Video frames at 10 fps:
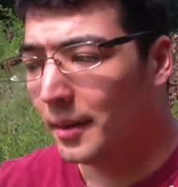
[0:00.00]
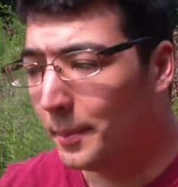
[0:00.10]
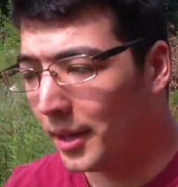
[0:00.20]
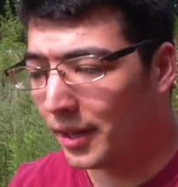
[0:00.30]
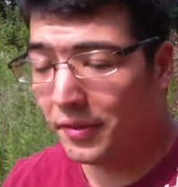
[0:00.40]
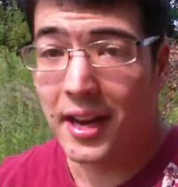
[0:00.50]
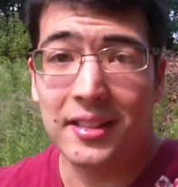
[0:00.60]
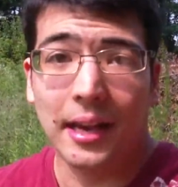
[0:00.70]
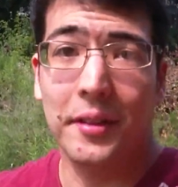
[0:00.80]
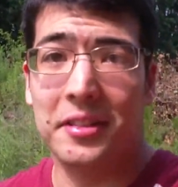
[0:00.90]
But if you
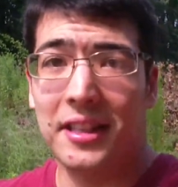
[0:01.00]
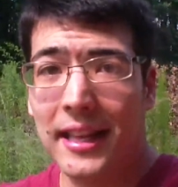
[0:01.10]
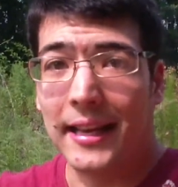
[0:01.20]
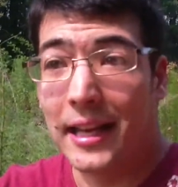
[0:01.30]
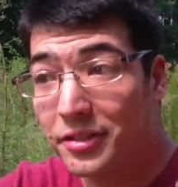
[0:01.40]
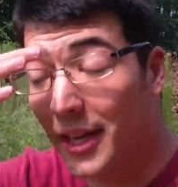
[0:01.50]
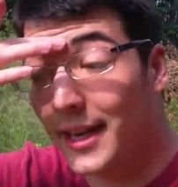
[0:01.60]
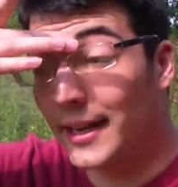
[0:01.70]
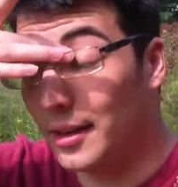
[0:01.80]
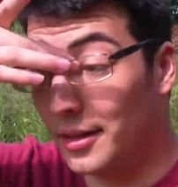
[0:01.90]
guys haven't seen that yet, check it out.